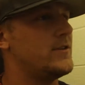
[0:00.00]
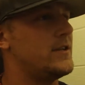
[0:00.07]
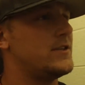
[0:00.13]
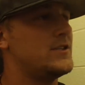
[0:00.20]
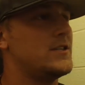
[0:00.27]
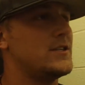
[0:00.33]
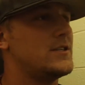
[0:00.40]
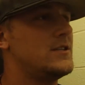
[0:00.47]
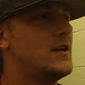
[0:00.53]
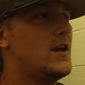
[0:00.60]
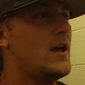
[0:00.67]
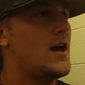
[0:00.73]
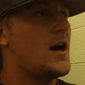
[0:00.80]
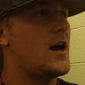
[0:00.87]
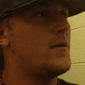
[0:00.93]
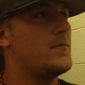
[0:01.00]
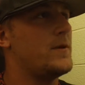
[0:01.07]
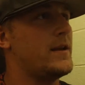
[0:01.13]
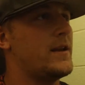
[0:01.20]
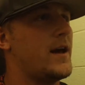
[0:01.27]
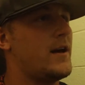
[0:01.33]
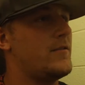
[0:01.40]
And it's just, I
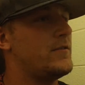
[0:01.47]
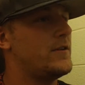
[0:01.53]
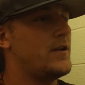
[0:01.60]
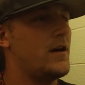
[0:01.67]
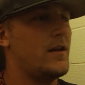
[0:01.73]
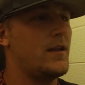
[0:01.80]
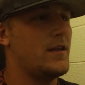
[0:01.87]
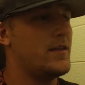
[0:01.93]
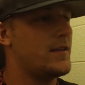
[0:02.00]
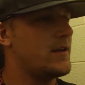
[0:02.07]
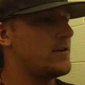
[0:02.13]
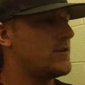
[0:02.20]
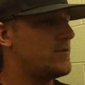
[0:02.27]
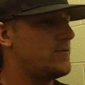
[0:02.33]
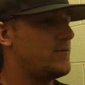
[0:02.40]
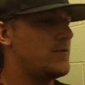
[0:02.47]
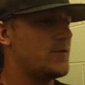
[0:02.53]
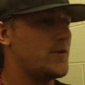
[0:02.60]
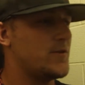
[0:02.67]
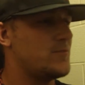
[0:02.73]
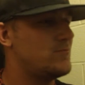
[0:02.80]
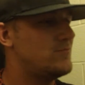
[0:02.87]
mean, I haven't done anything
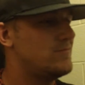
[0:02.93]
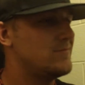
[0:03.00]
to